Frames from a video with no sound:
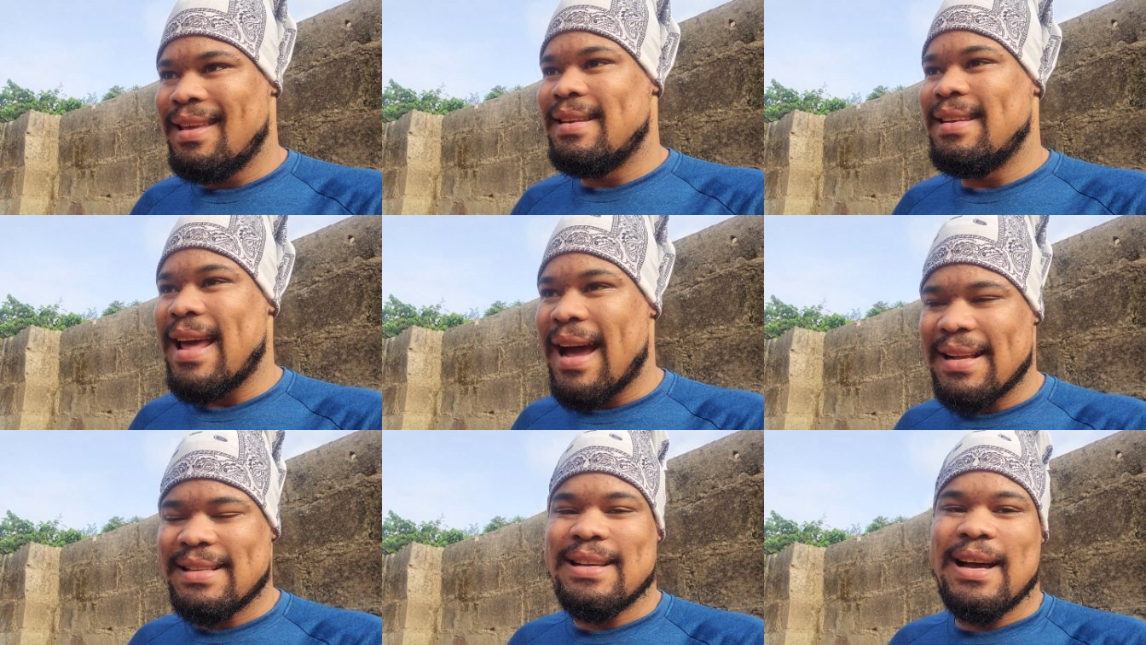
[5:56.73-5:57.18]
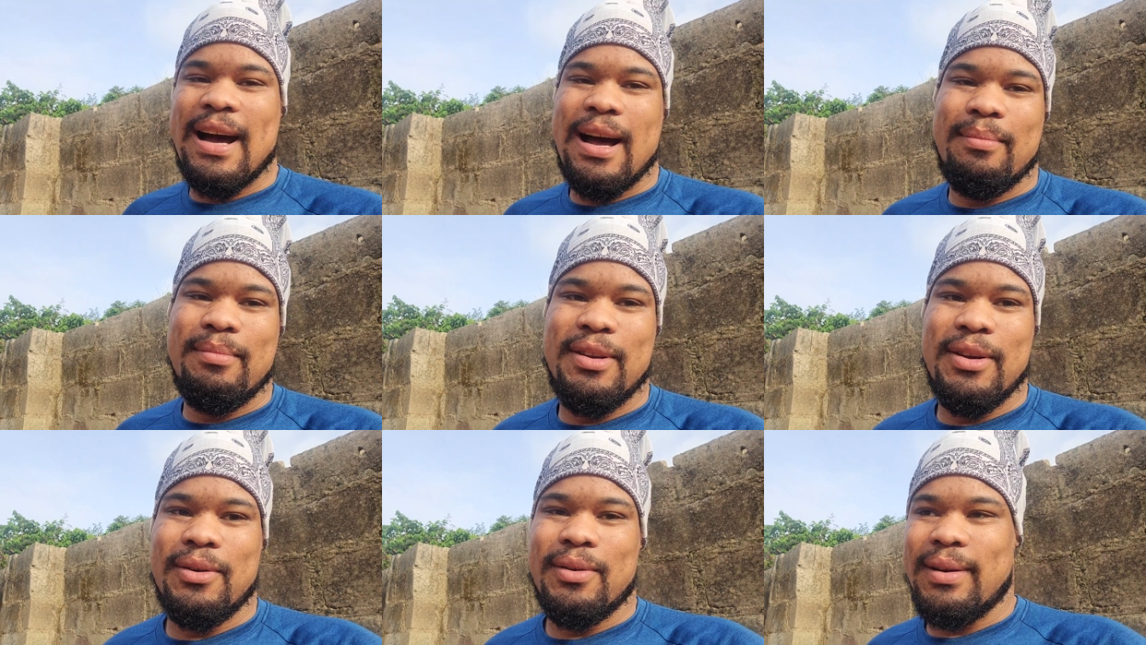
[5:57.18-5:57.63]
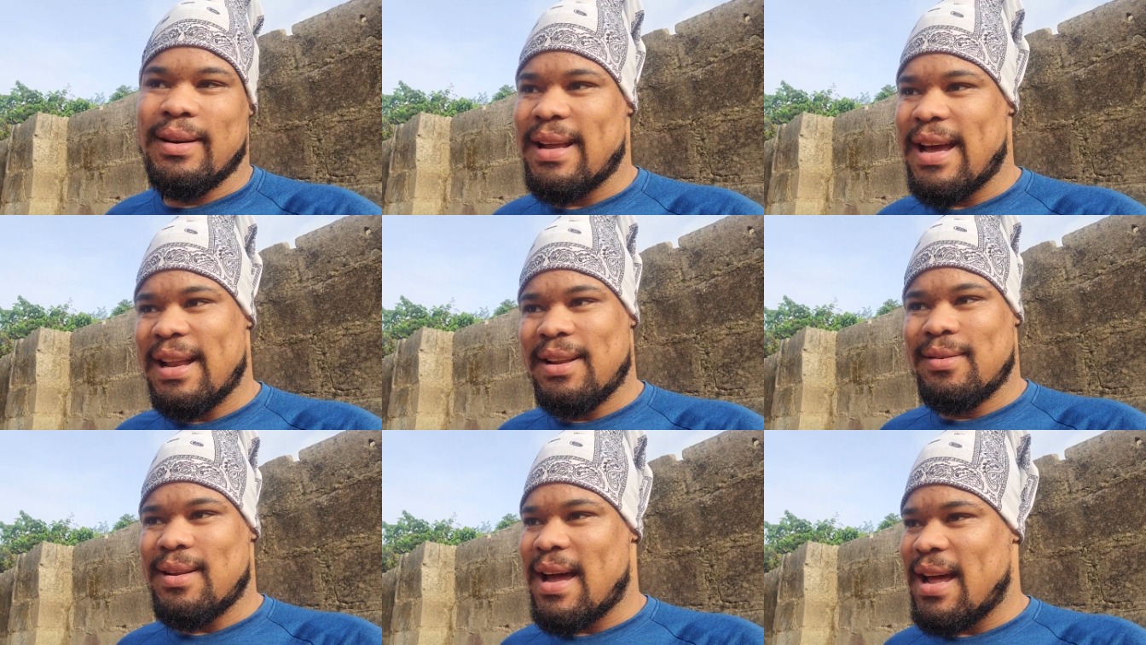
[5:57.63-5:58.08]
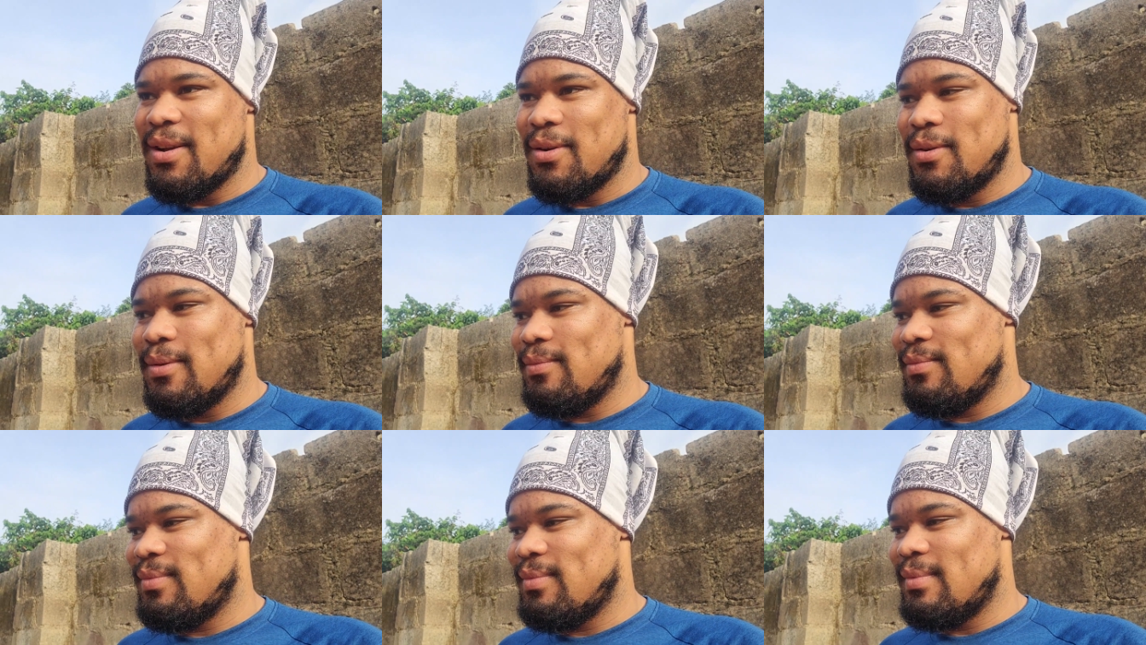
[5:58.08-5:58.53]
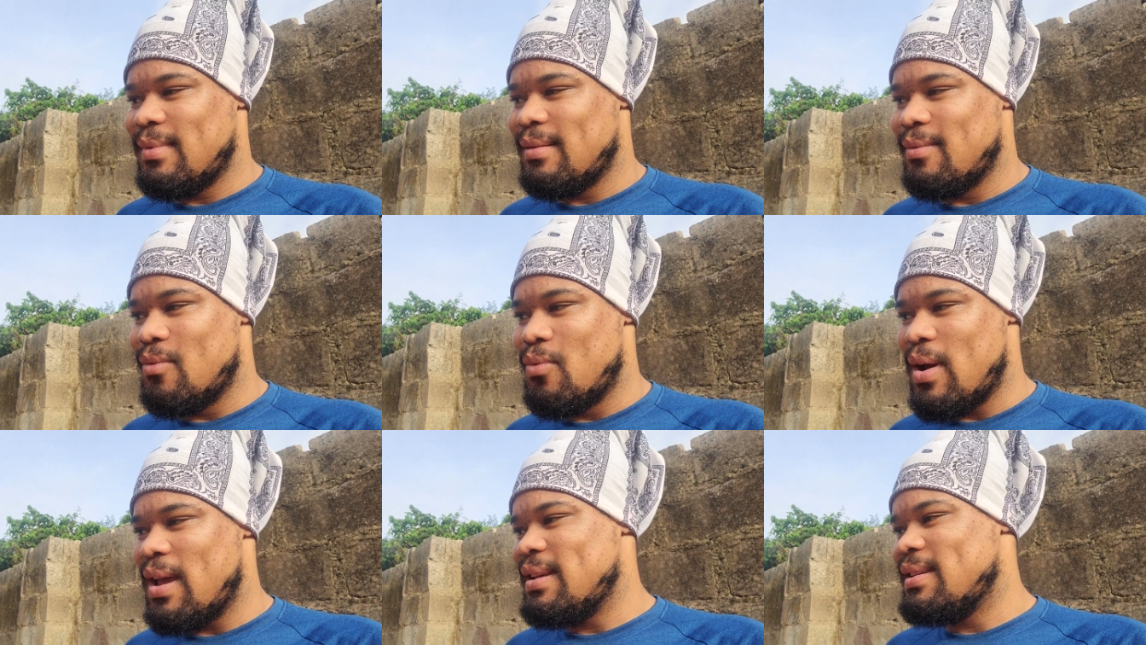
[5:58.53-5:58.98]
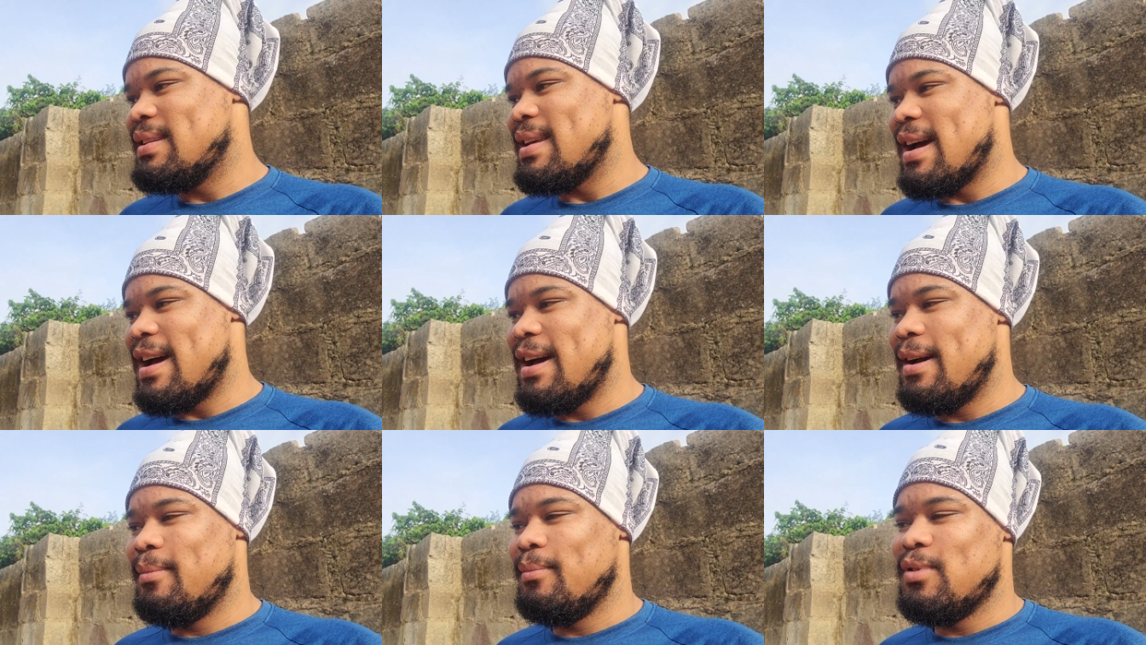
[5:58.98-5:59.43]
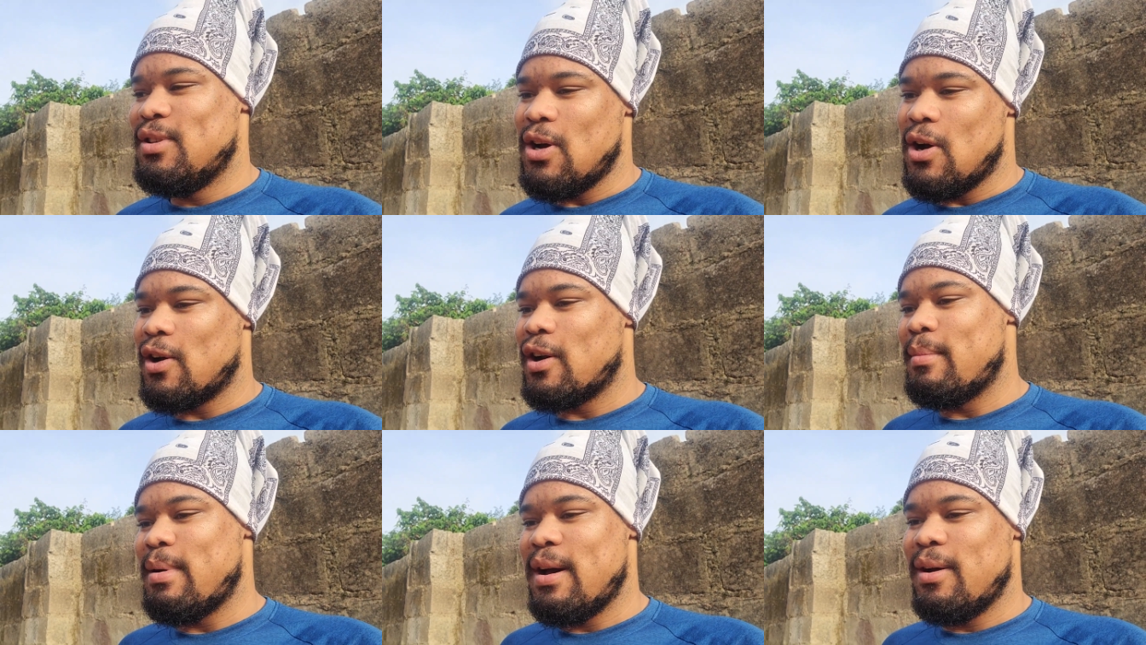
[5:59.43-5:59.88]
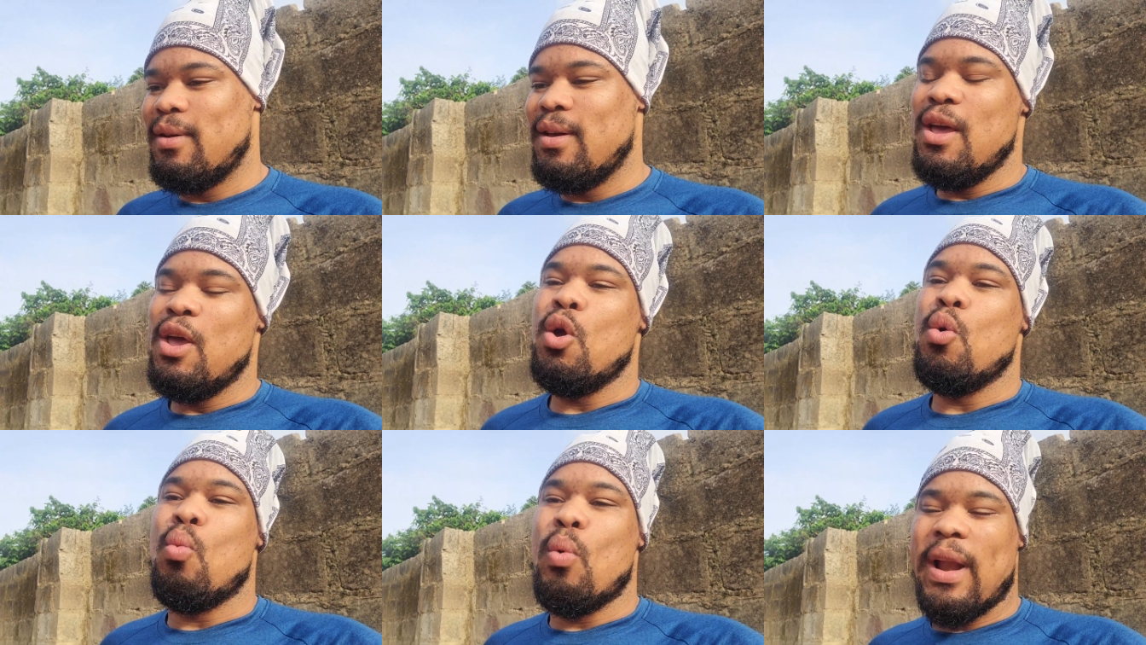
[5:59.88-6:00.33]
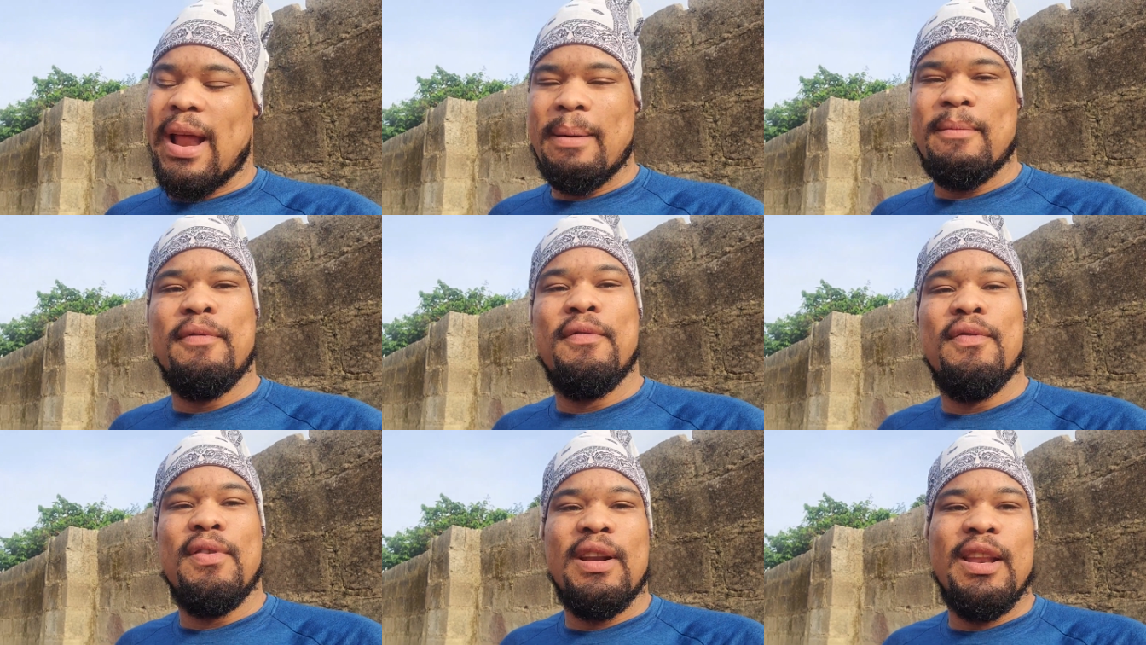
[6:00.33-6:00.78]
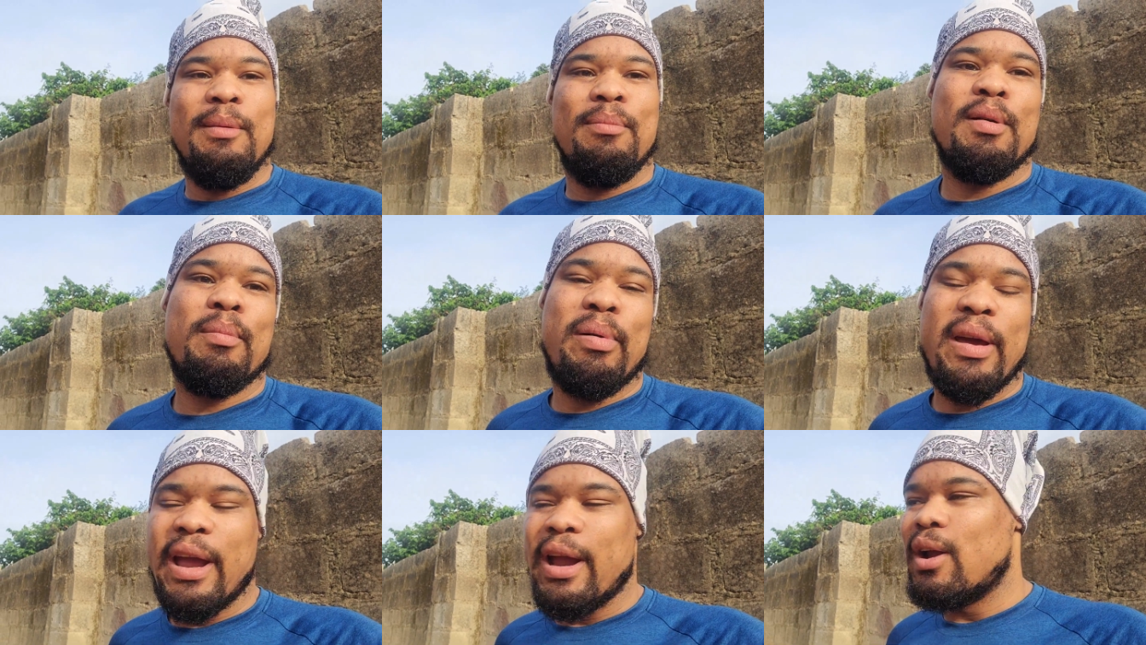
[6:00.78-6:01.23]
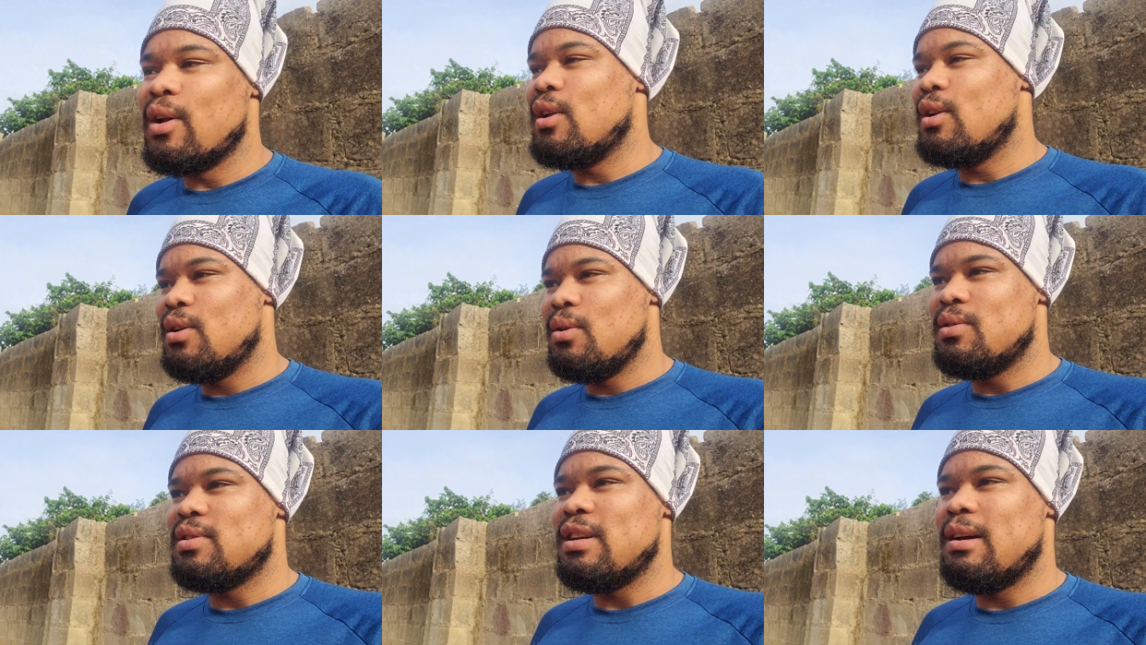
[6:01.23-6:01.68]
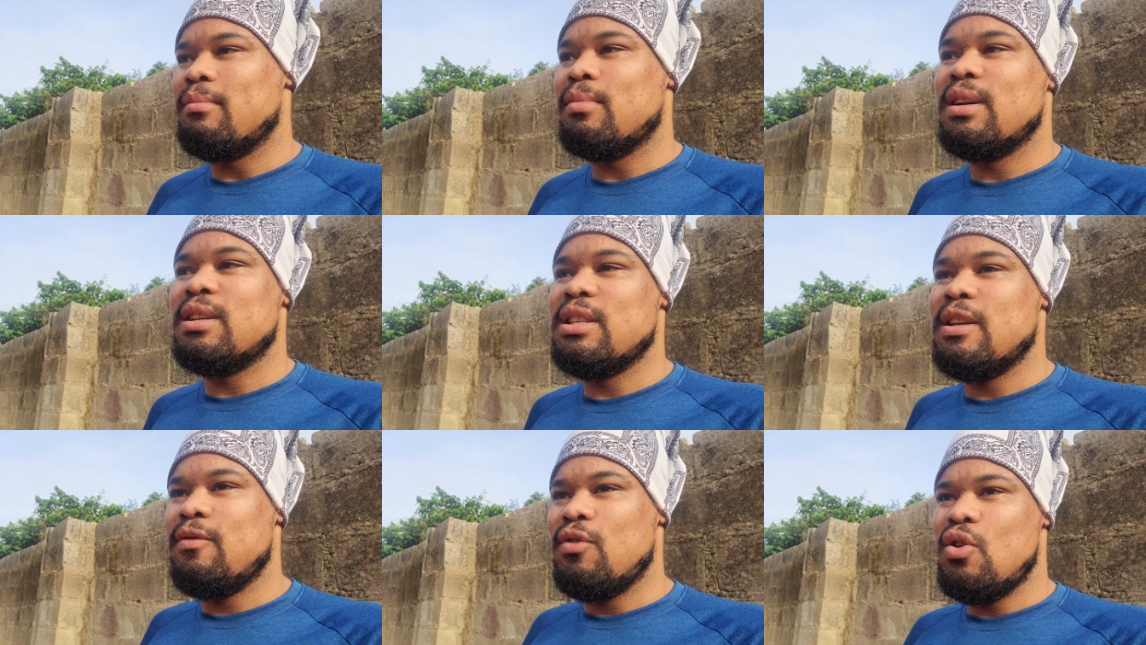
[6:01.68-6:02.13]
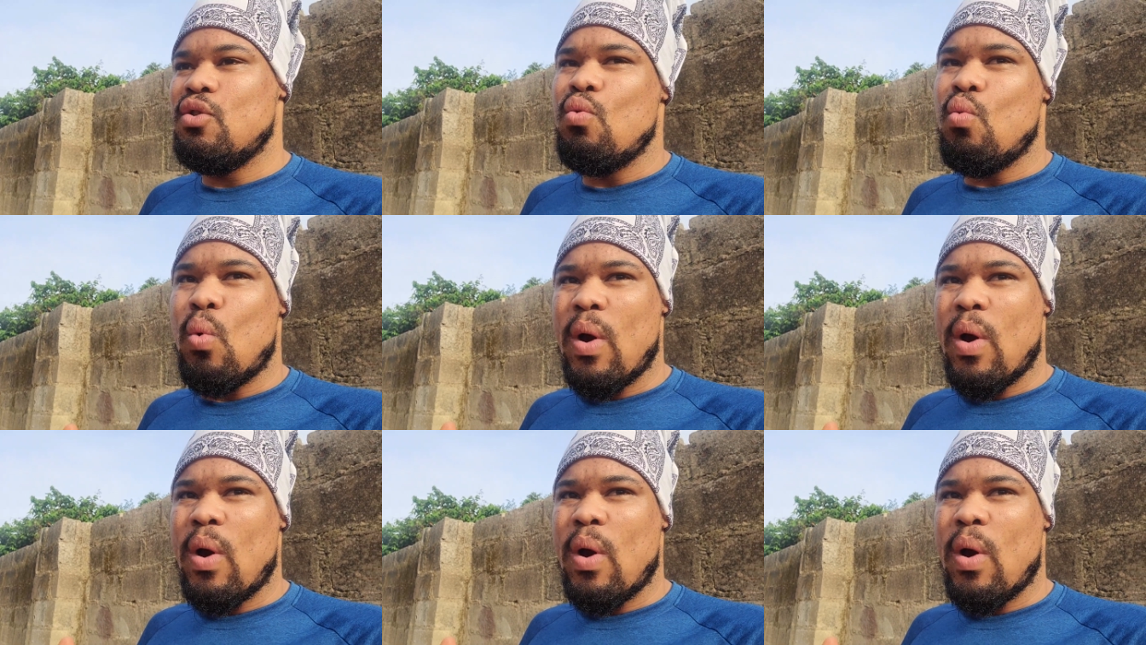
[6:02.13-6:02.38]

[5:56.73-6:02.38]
That's how I'm doing it. I don't waste time talking about when I'm fully prepared to do something, because if you